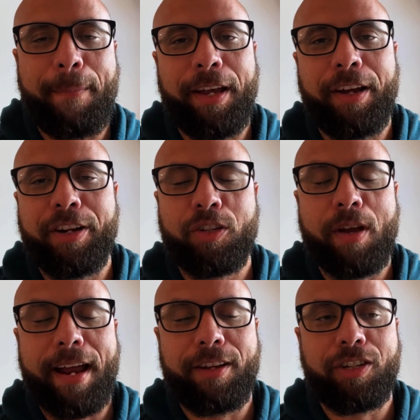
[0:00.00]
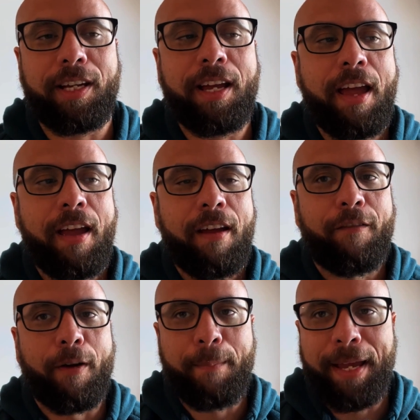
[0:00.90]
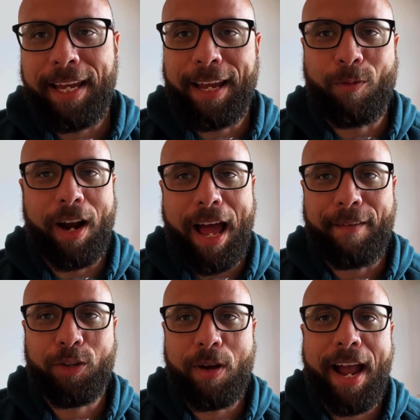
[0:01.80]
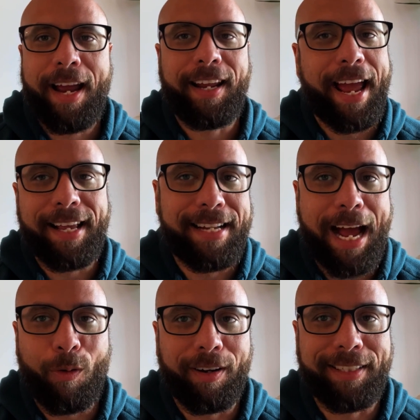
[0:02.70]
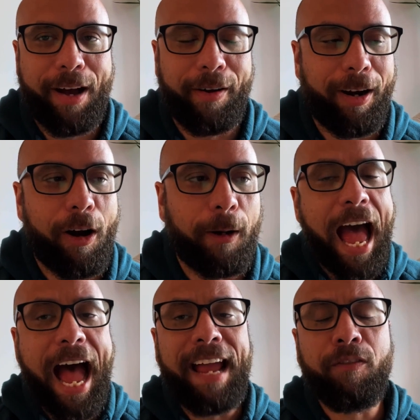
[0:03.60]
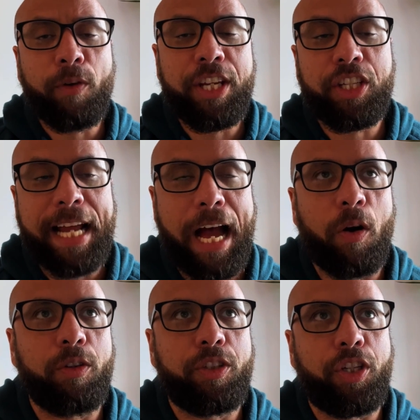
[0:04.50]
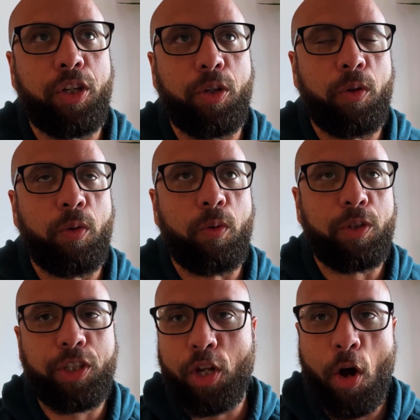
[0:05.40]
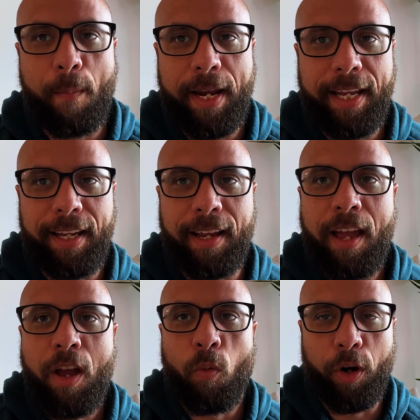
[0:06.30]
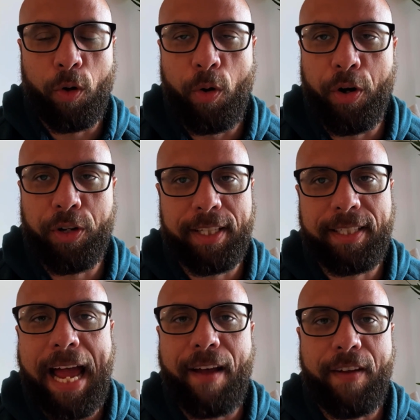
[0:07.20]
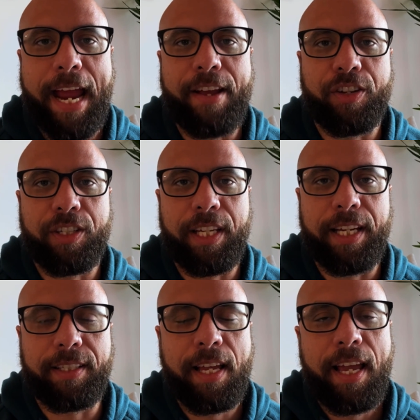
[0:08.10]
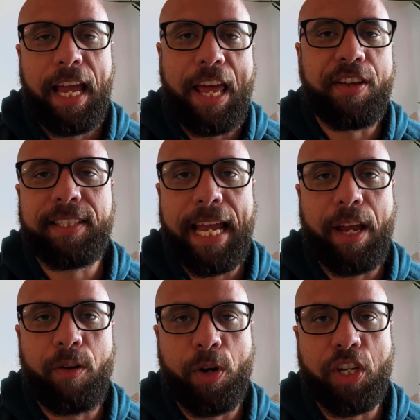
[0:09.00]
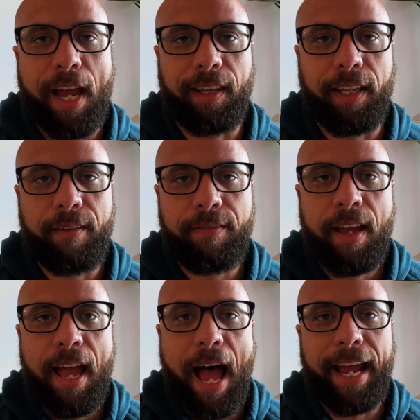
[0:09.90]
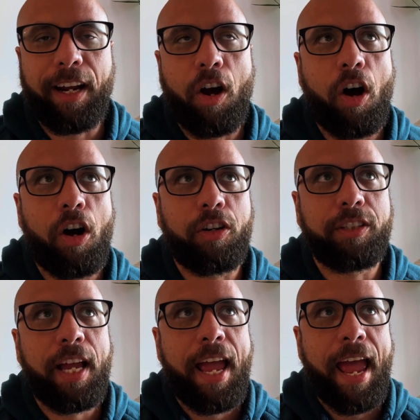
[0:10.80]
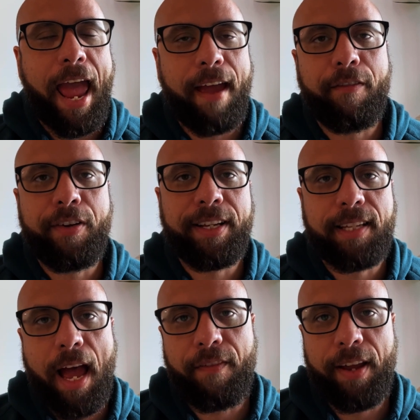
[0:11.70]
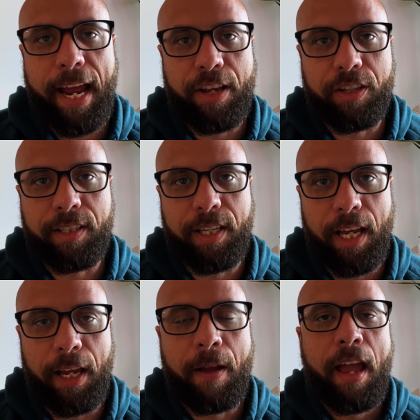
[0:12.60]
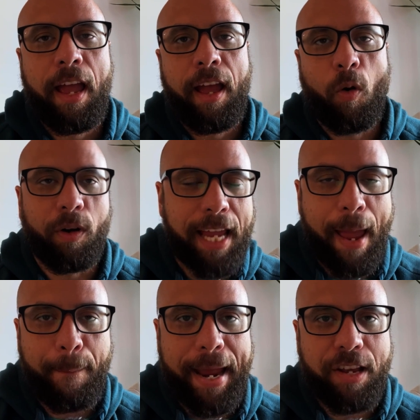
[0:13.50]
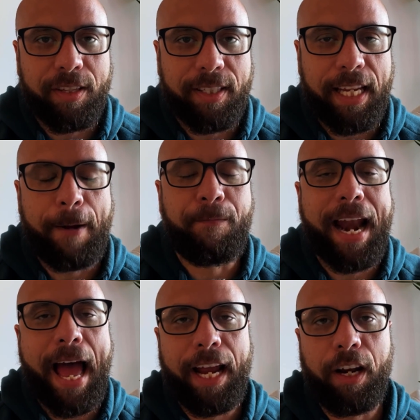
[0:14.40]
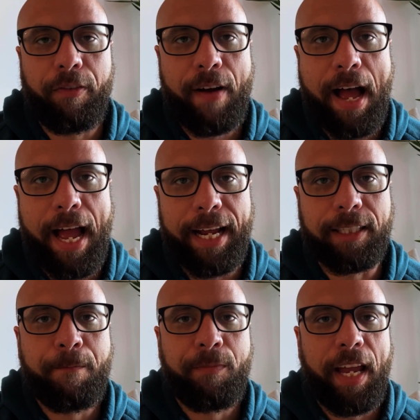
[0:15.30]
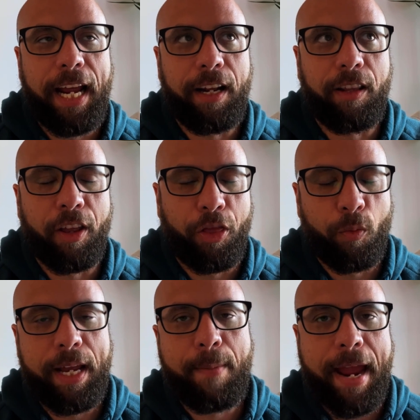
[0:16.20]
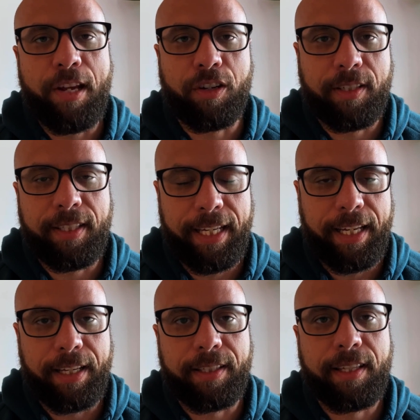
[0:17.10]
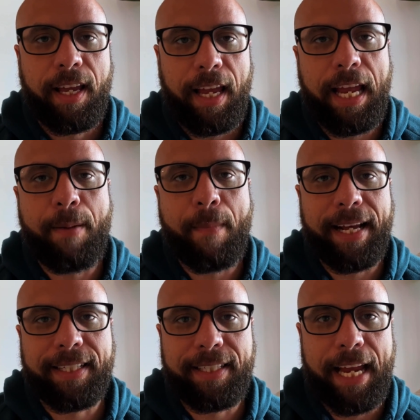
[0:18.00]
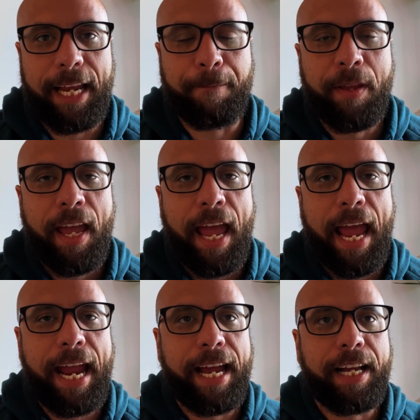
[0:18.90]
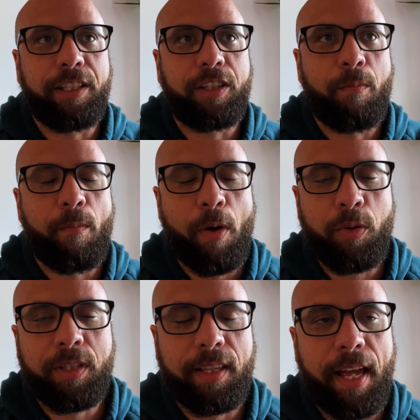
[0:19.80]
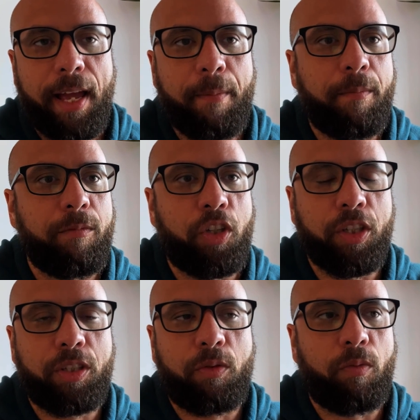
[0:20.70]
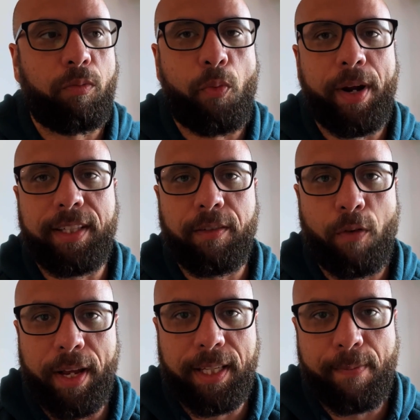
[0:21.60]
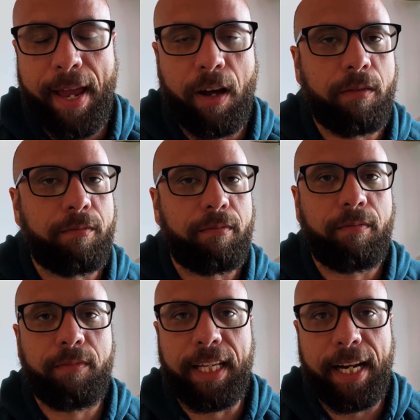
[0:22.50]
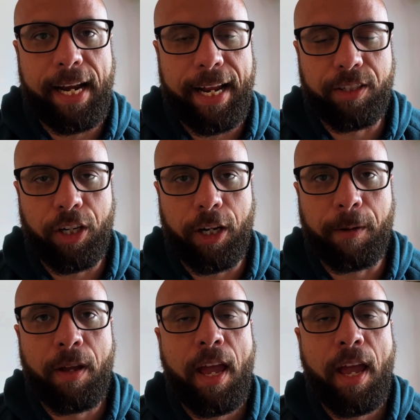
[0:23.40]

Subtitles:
be a good strategy, for me and what I've tried, it has not worked out at all. I've reached out to so many recruiters and staffing agencies. In the state in which I live, I called every staffing agency or temp agency that I could find in the 3 major cities in my state. And most of them just went to voicemail, didn't answer.